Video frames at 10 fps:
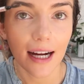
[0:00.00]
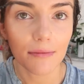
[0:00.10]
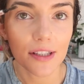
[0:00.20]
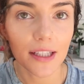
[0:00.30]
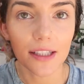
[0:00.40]

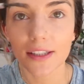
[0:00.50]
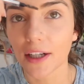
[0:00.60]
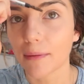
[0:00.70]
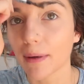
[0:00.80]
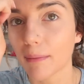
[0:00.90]
I'm just gonna
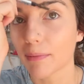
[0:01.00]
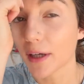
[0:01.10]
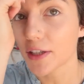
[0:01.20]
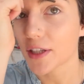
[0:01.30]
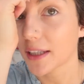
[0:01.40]
start by
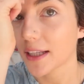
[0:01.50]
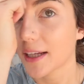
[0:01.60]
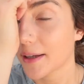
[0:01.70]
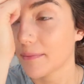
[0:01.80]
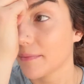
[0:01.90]
brushing
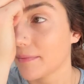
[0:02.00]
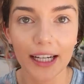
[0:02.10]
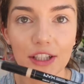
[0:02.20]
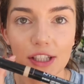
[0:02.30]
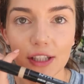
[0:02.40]
them.
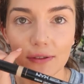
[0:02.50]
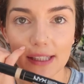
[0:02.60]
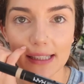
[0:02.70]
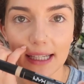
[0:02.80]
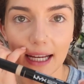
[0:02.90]
I just use
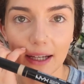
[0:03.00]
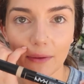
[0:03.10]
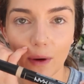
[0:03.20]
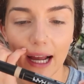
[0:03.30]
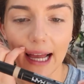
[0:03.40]
this
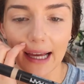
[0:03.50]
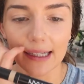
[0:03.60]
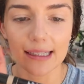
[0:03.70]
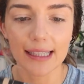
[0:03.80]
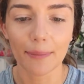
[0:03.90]

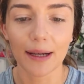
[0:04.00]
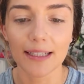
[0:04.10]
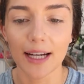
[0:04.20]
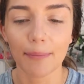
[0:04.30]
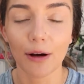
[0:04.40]
NYX. I
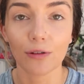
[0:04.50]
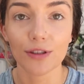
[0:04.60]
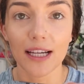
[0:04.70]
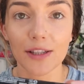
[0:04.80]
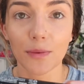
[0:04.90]
picked it up at
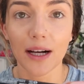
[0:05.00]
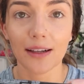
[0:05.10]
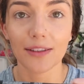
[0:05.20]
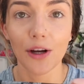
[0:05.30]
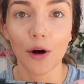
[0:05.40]
Ulta as
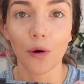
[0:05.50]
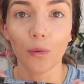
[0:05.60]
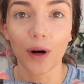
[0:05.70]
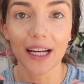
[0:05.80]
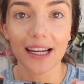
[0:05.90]
well.
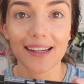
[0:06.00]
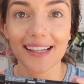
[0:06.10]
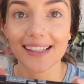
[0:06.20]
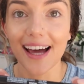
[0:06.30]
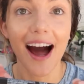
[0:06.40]
One
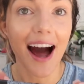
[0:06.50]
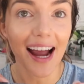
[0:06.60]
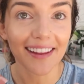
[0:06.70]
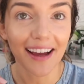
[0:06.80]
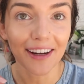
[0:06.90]
end is a
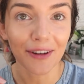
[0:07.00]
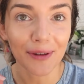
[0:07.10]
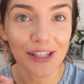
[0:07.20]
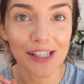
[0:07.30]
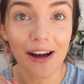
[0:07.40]
highlighter,
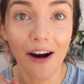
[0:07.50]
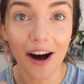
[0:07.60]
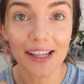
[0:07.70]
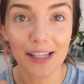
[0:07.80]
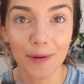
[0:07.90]
which is
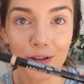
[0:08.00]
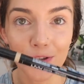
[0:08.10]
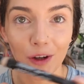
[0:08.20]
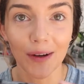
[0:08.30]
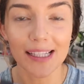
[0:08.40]
awesome, and I'll
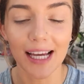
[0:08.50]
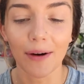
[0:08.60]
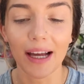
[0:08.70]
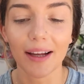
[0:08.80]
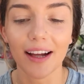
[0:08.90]
show you guys
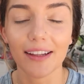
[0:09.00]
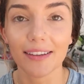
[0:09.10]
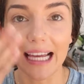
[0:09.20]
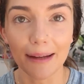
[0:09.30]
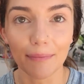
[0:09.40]
how I
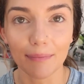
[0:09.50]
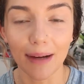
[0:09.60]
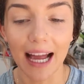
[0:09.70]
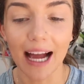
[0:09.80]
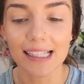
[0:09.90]
light
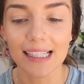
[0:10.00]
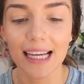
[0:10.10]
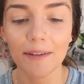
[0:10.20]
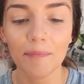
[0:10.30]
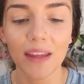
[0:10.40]
my eyes
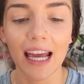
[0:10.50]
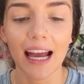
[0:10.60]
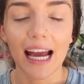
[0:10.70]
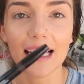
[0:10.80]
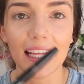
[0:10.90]
again.
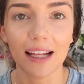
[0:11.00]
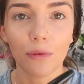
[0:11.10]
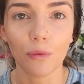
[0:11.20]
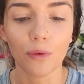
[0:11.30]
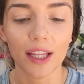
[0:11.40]
And
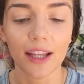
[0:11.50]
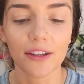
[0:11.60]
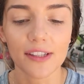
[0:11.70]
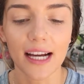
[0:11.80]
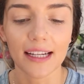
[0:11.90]
then the
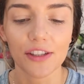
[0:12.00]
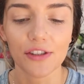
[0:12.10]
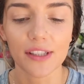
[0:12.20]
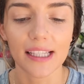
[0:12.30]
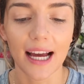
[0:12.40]
other side is
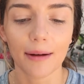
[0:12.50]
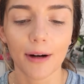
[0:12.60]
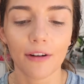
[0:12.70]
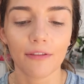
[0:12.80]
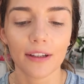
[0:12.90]
just the
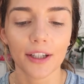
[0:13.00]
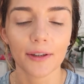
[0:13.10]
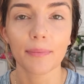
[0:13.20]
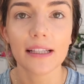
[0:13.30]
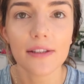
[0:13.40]
eyebrow
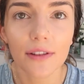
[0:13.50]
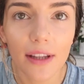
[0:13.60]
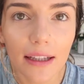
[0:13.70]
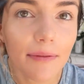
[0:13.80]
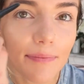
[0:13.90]
filler pencil
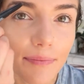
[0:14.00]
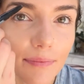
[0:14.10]
thing.